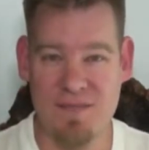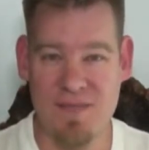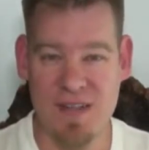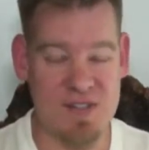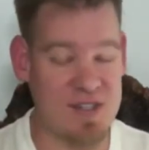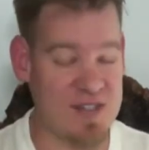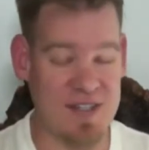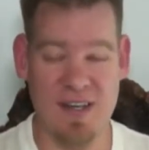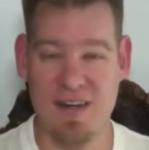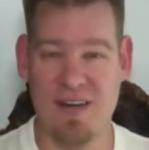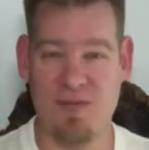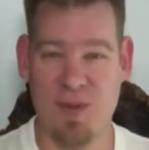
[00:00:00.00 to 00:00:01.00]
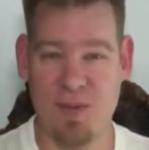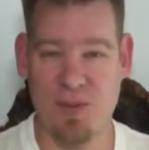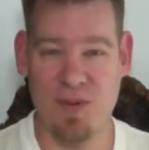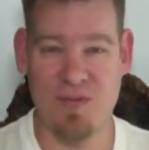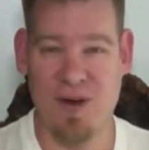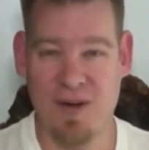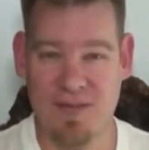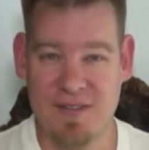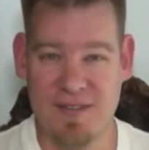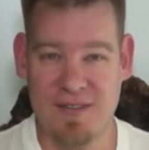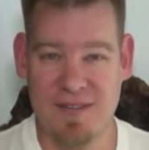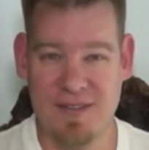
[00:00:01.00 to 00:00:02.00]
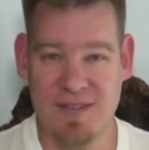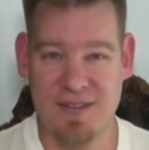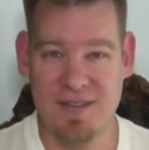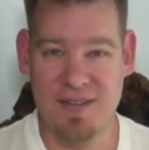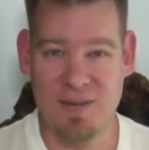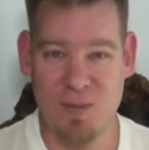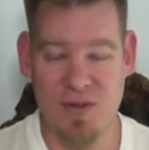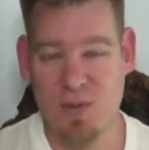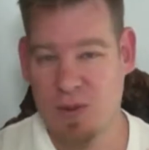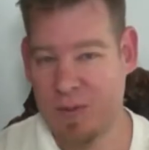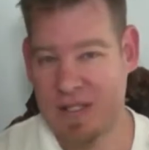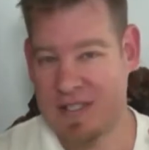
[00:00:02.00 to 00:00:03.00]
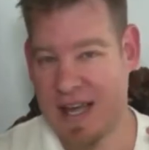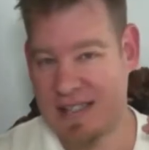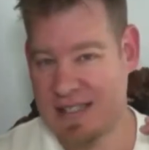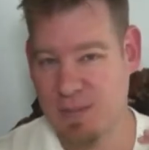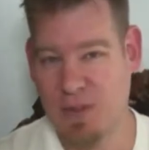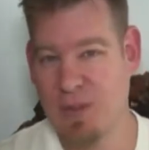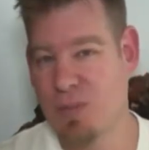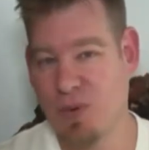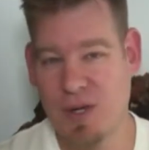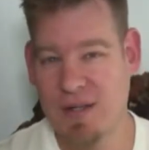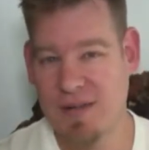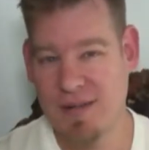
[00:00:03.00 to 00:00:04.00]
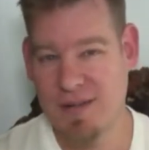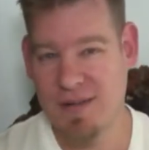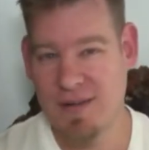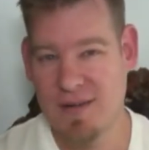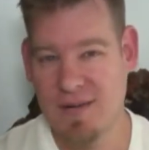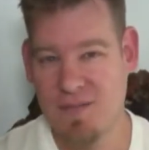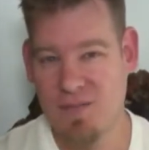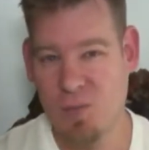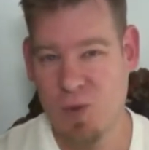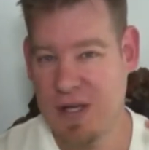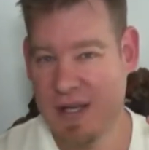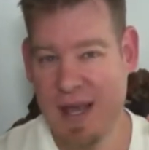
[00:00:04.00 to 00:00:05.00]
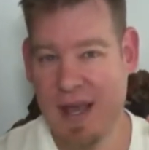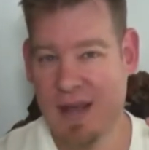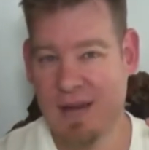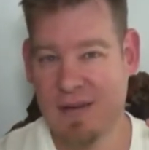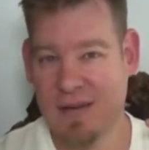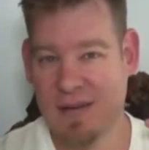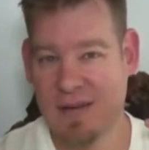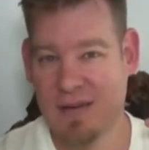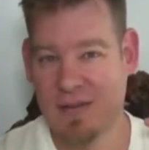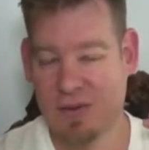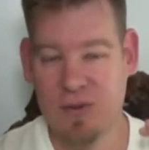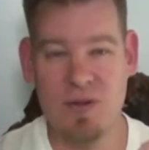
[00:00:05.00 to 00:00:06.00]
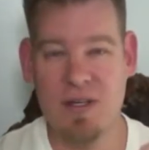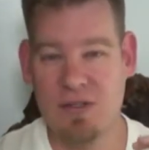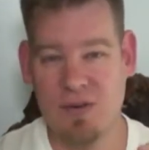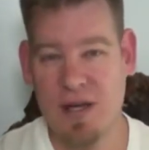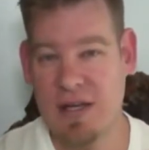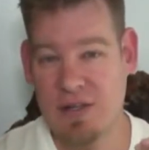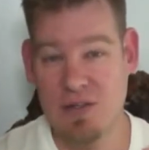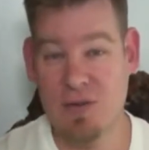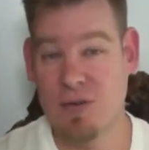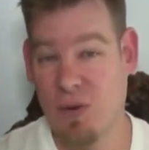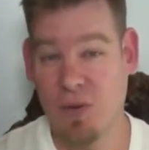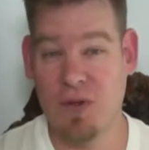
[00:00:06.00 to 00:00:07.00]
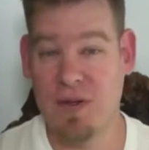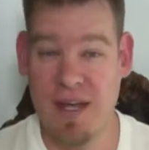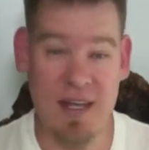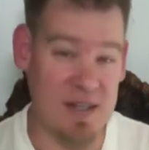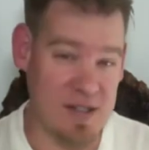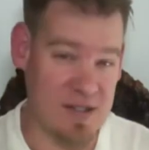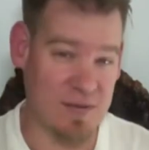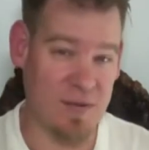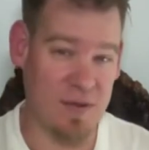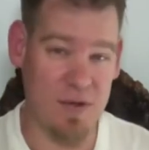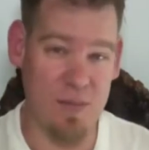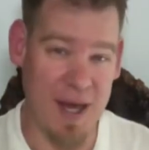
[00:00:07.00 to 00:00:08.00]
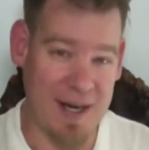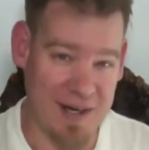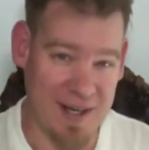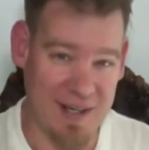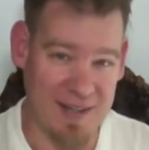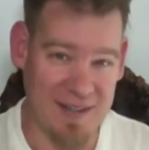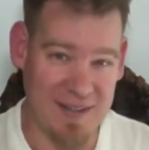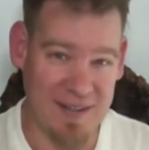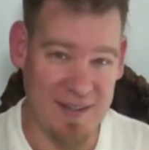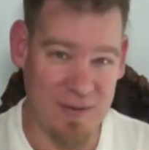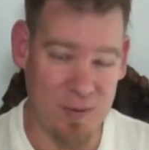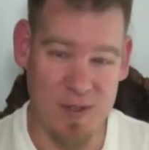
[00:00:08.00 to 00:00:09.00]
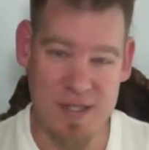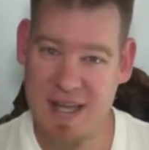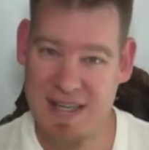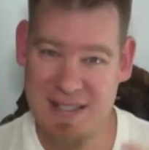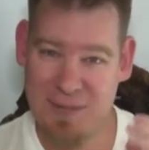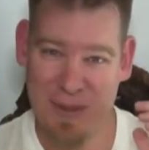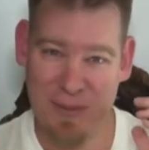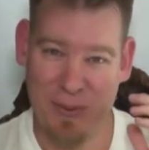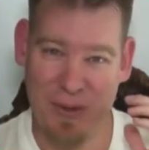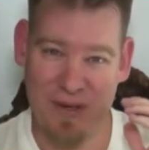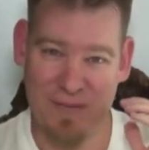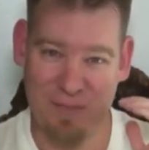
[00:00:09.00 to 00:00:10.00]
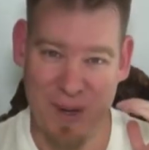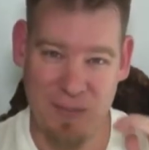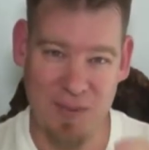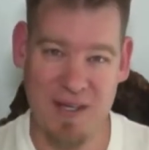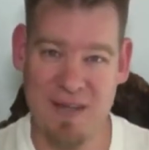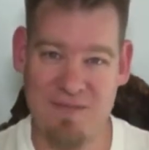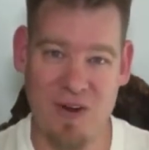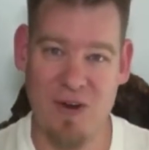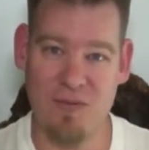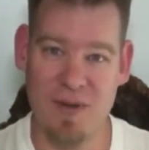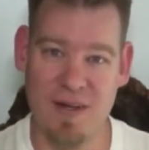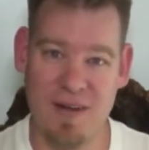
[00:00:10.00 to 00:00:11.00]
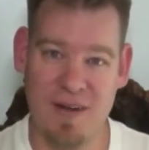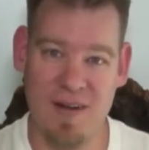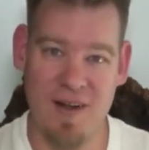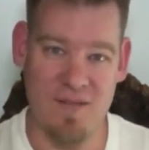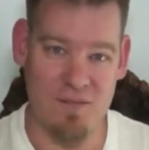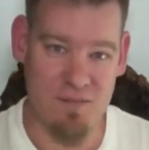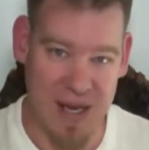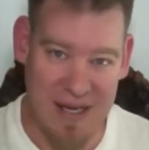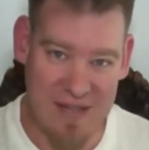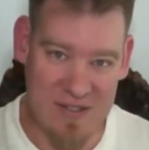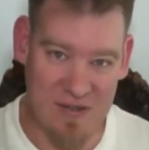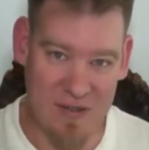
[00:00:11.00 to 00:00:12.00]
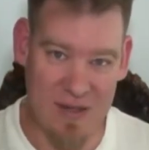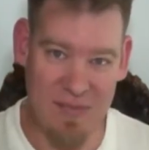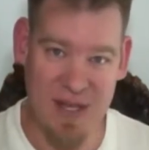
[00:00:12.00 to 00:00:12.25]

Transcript: is just to get enough people involved. Once we reach that tipping point, we can truly create a new golden age for humanity. We'll reach that tipping point of public involvement, of mainstream